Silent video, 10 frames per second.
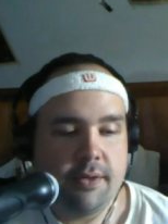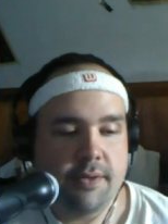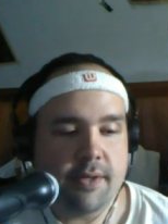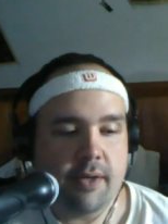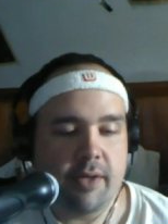
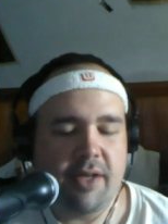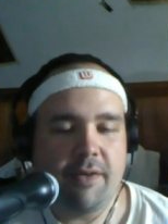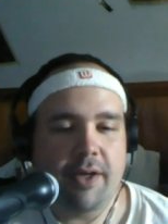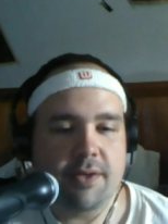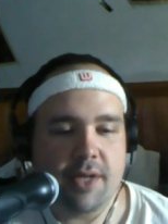So he
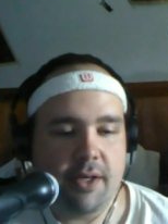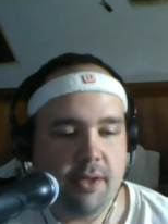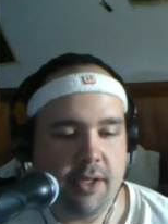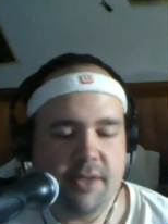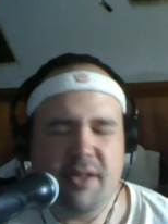figures that
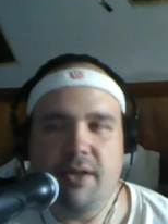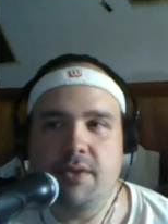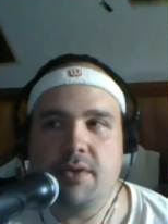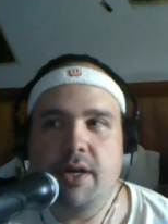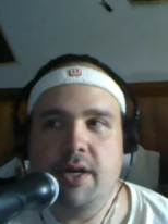he's going to
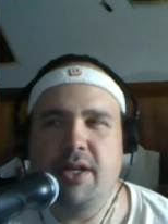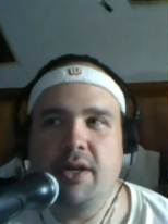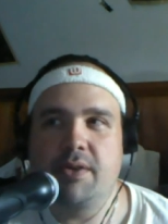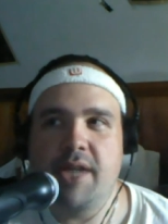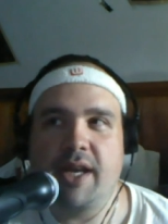try
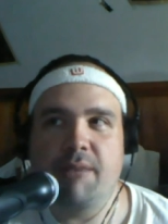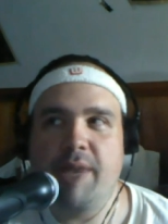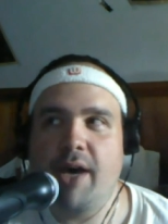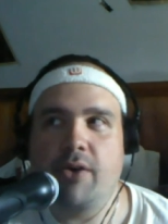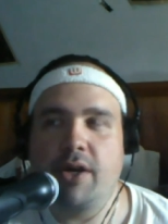and, take
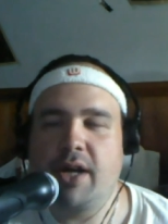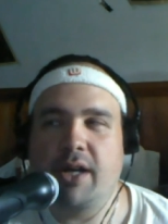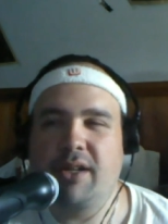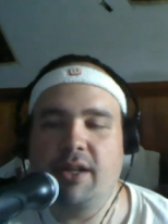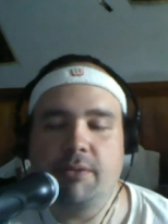them out and
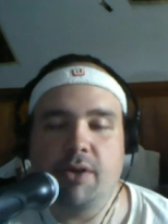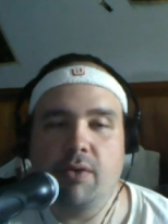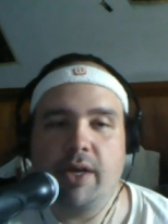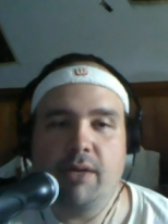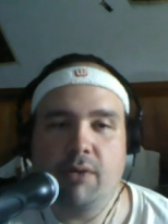not going to let them
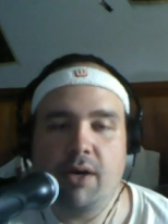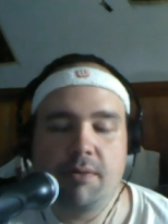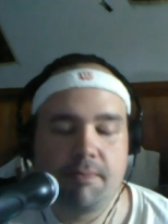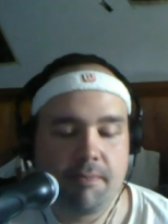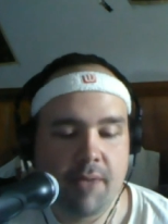go
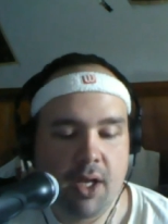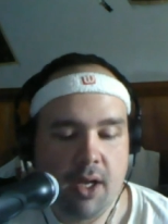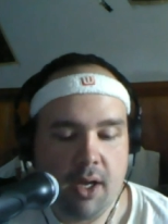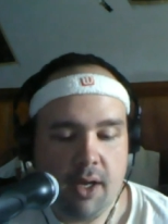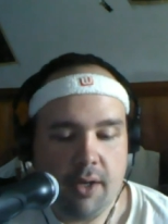anywhere.
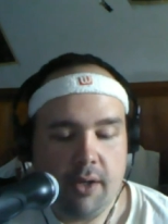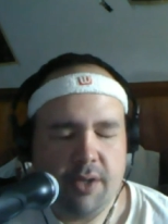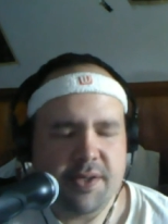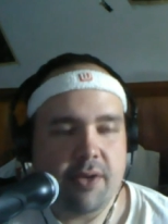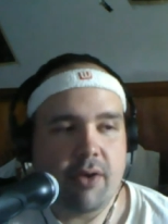
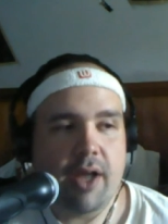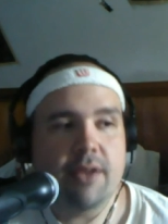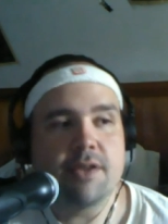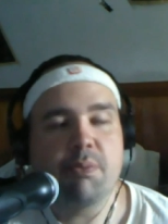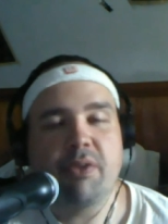So they're
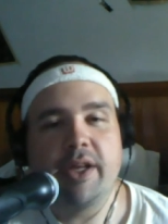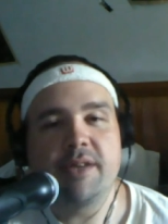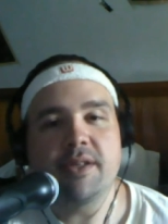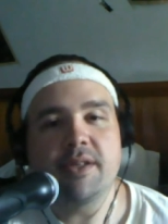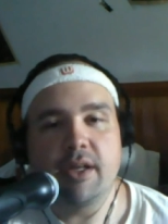at this
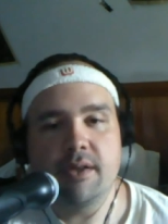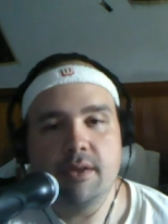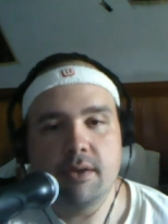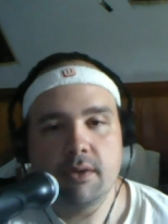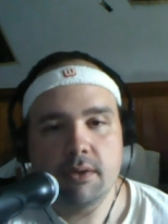place to get
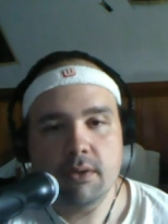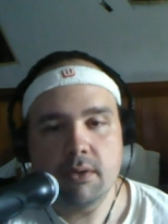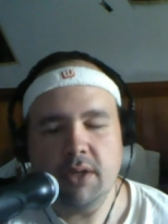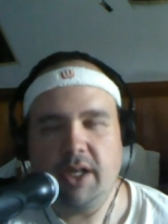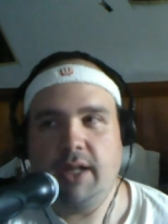
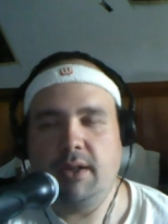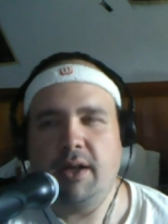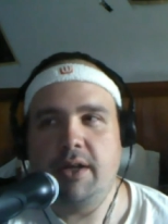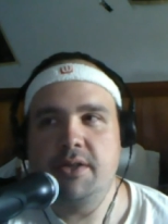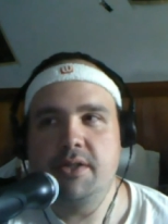
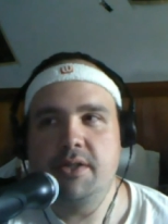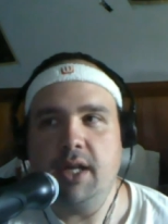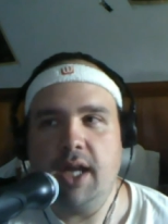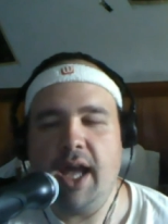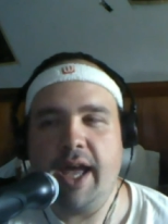lunch,
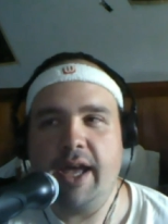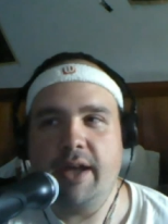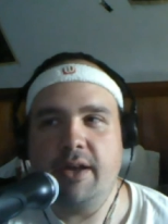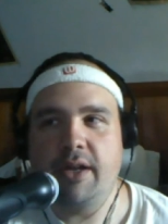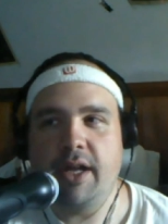
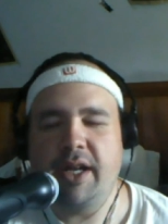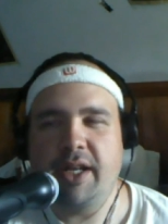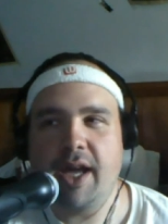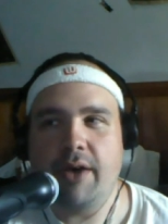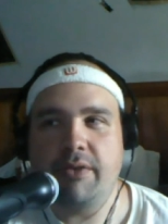and they
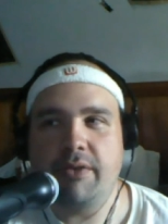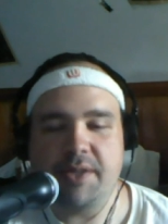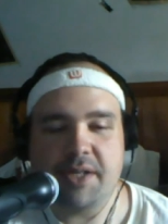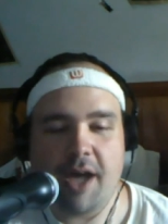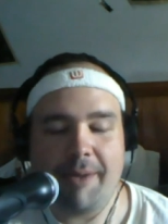encounter
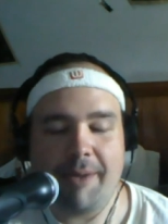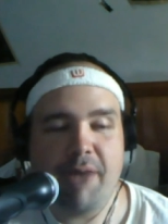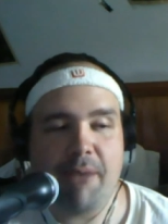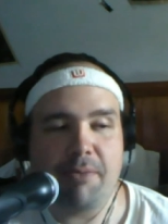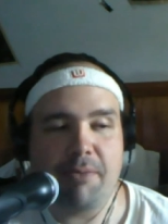these atomic
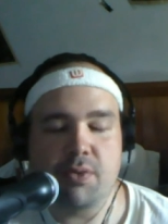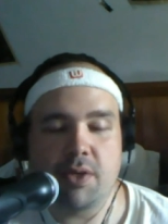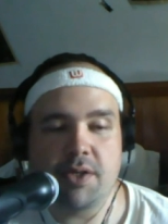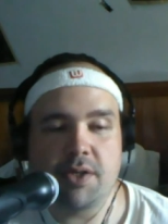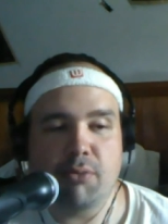peppers,
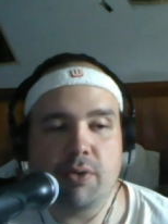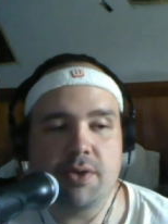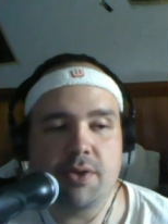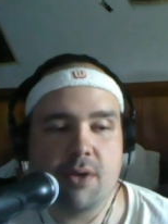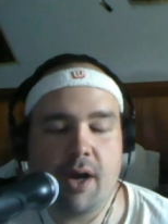which the
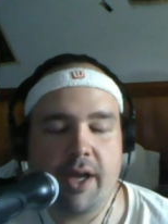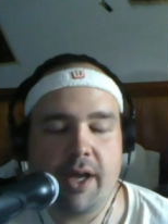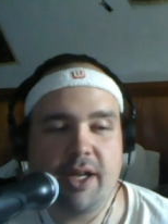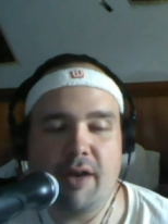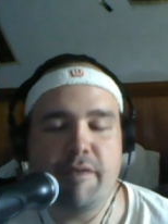boys try,
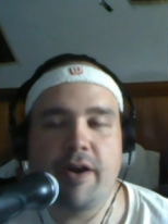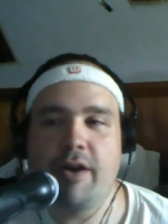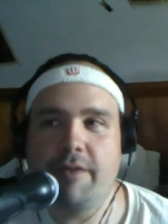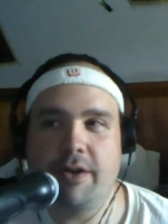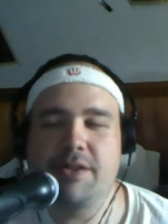and they're
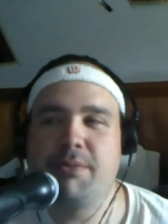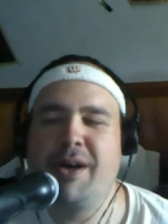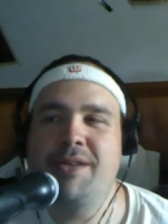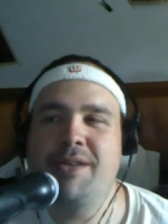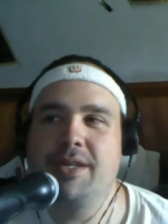very, very
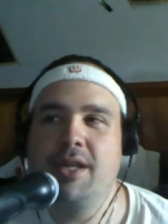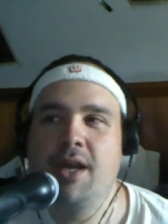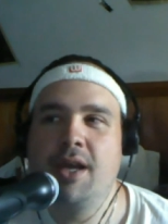spicy.